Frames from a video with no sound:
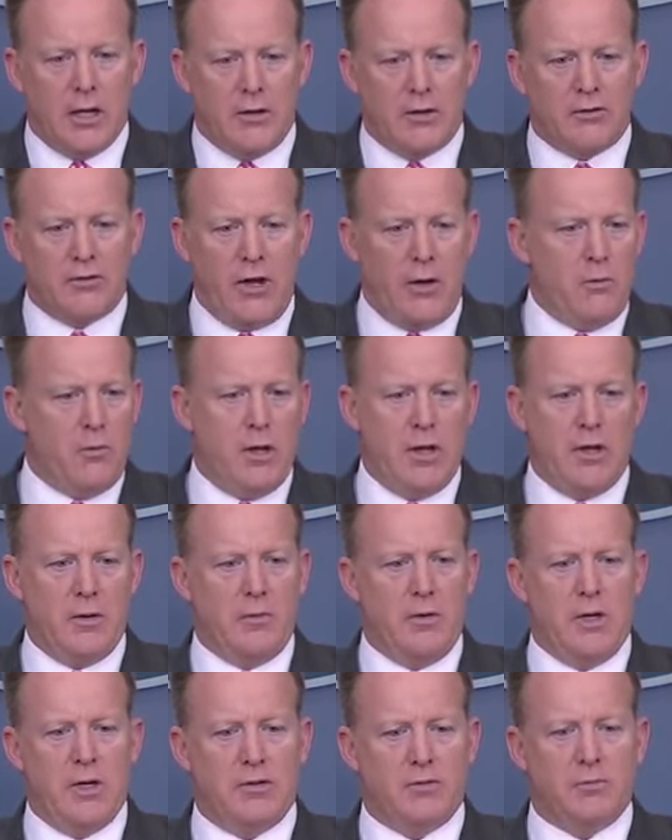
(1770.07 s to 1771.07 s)
in the same way
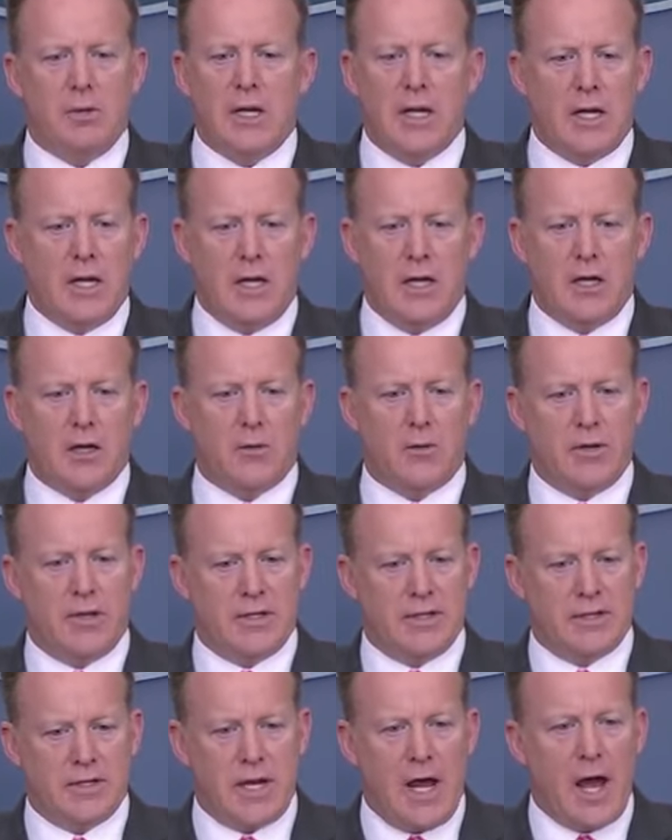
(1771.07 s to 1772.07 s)
that when he's meeting here
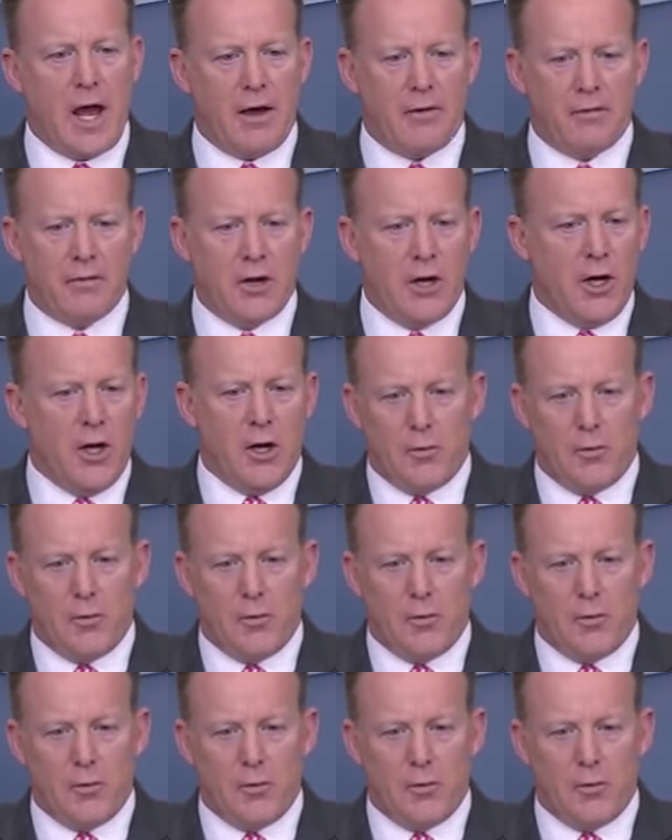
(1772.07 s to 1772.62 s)
with his staff,